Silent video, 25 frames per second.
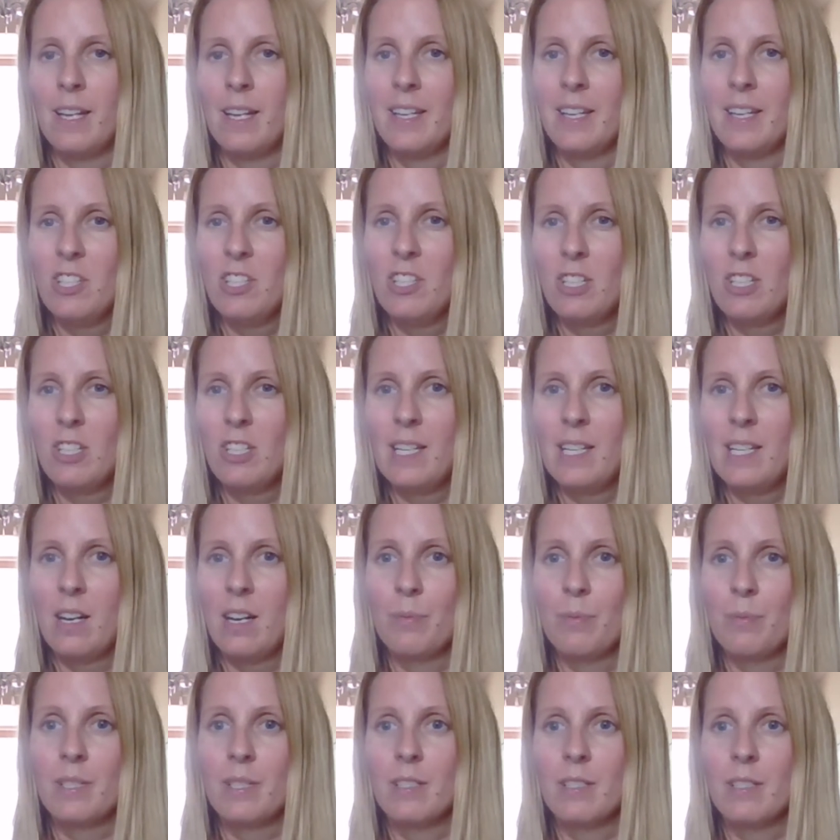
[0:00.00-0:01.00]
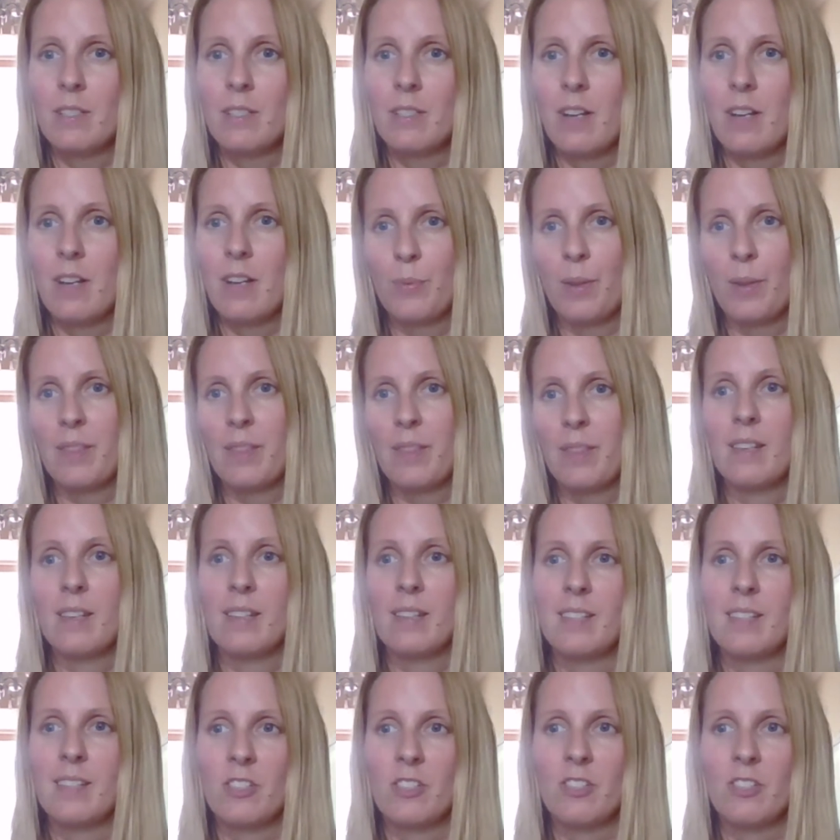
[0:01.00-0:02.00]
Initially, I was concerned whether
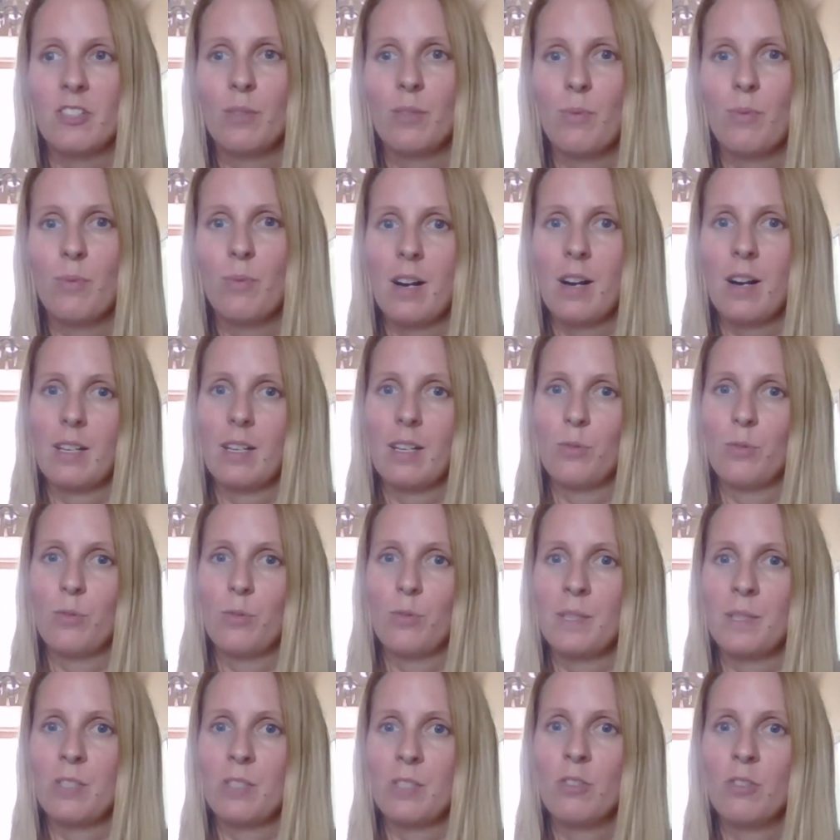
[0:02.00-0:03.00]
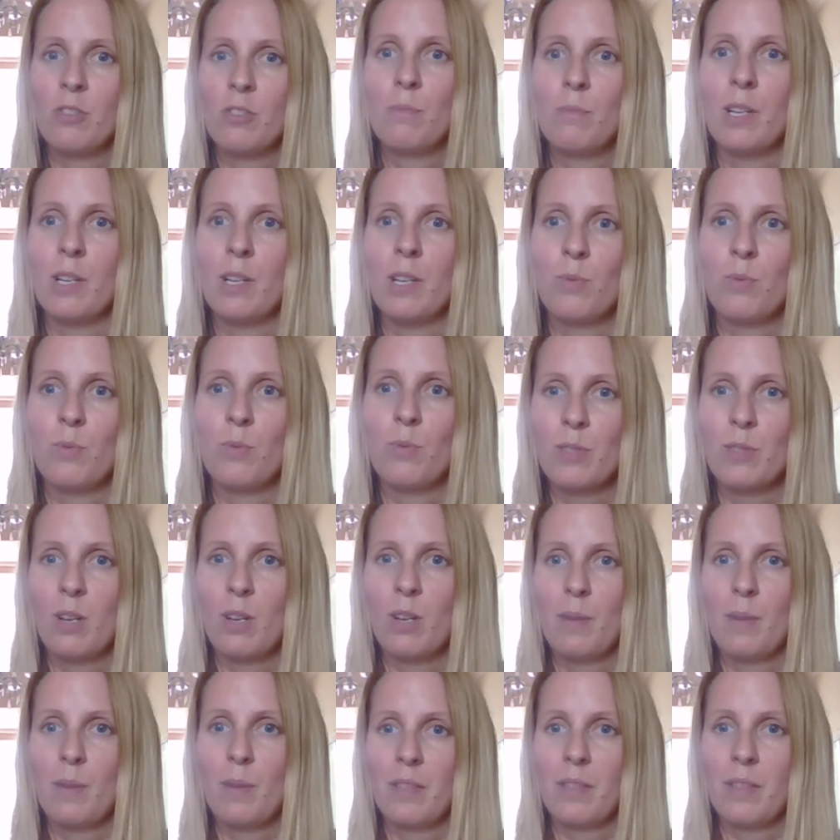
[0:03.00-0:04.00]
the additional workload would be too much whilst
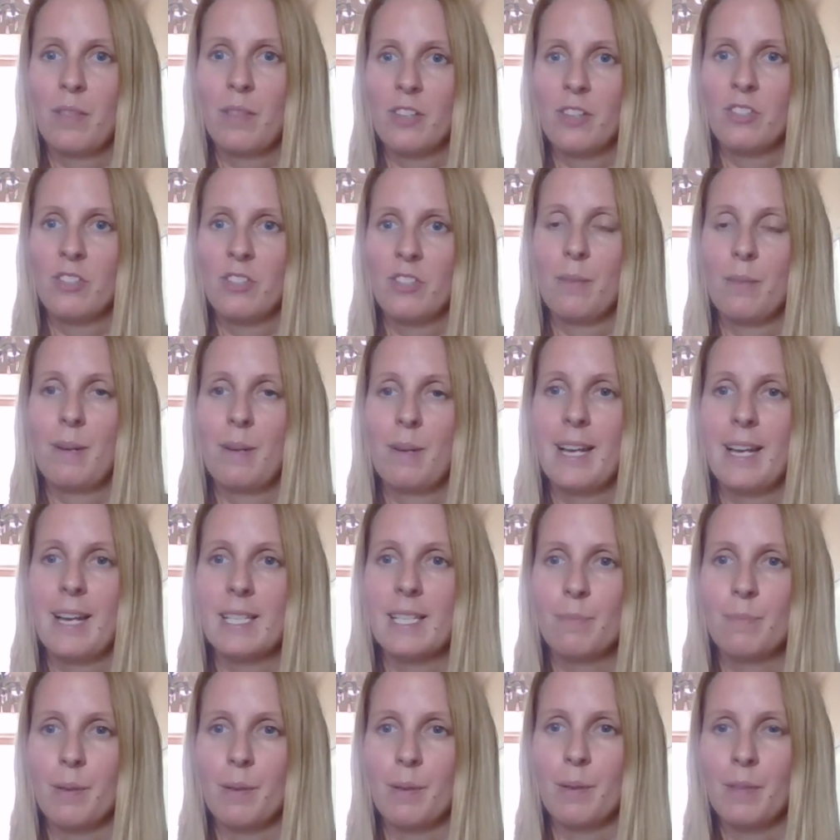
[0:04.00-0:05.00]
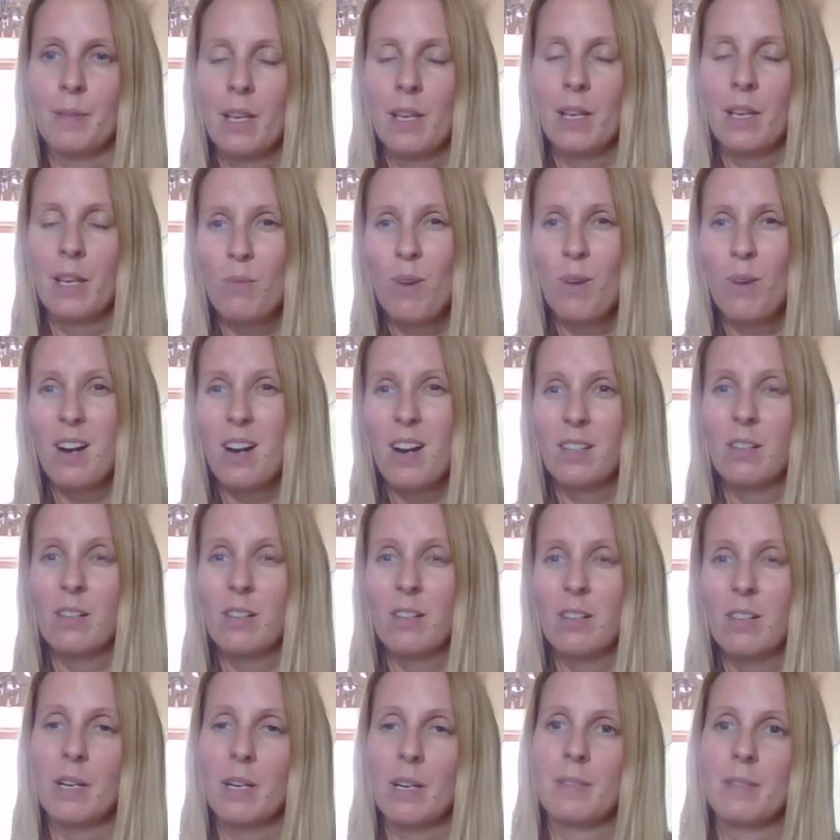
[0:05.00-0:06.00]
on my third year placement and the
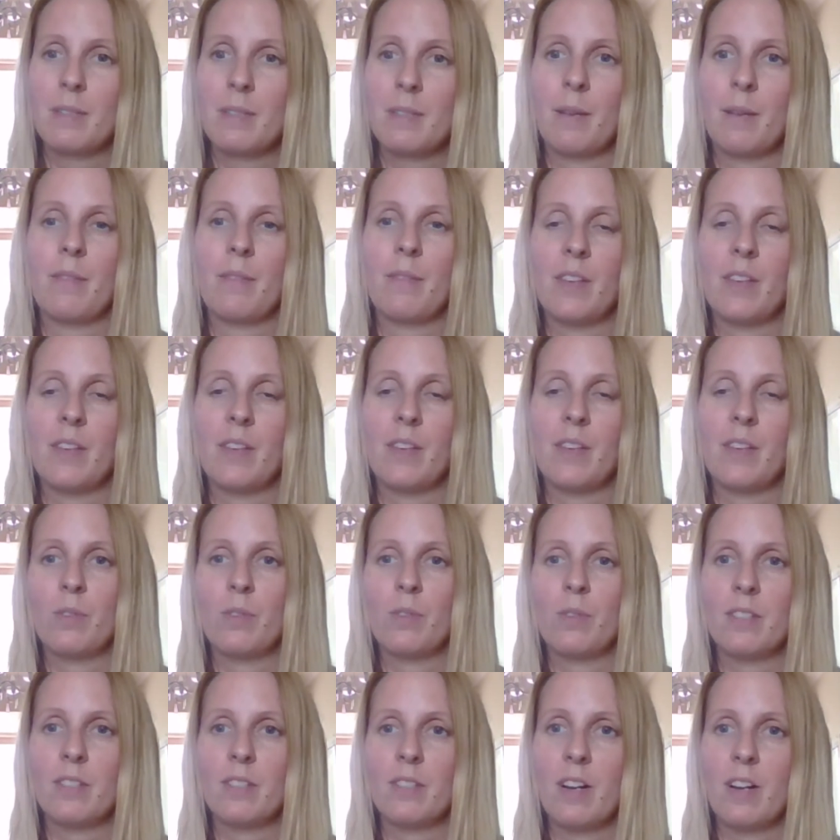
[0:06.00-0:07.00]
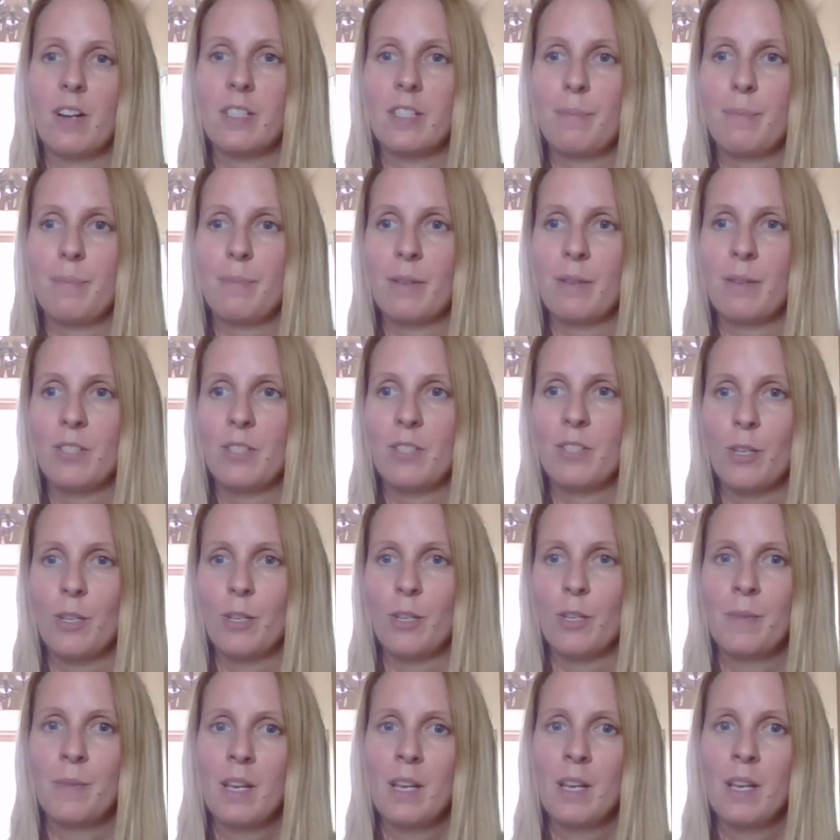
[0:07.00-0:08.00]
workload might be something that you're concerned about
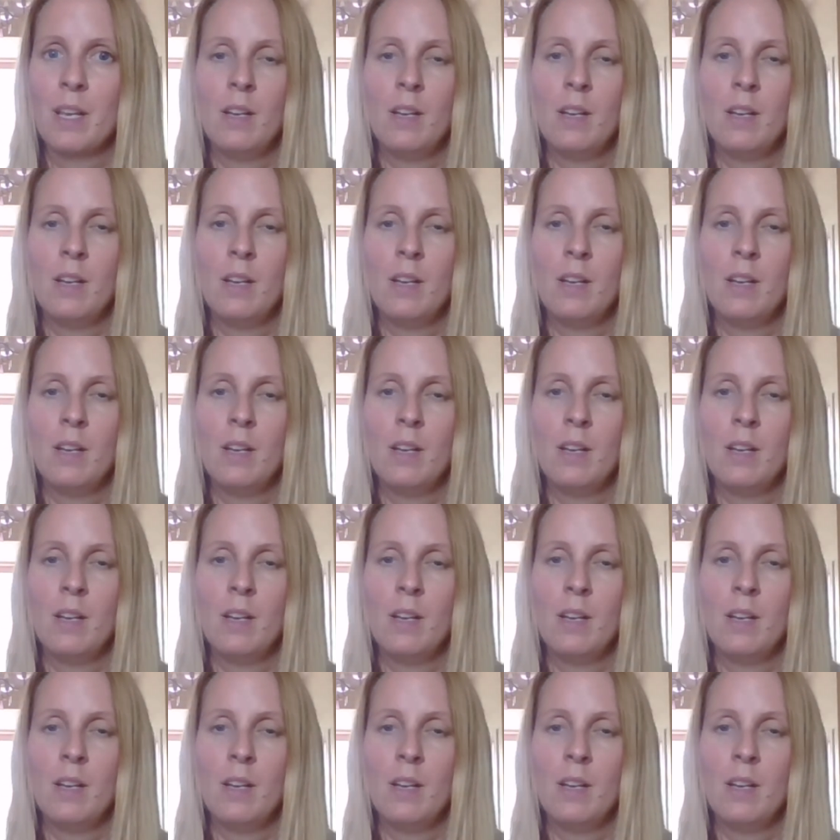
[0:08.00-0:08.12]
too.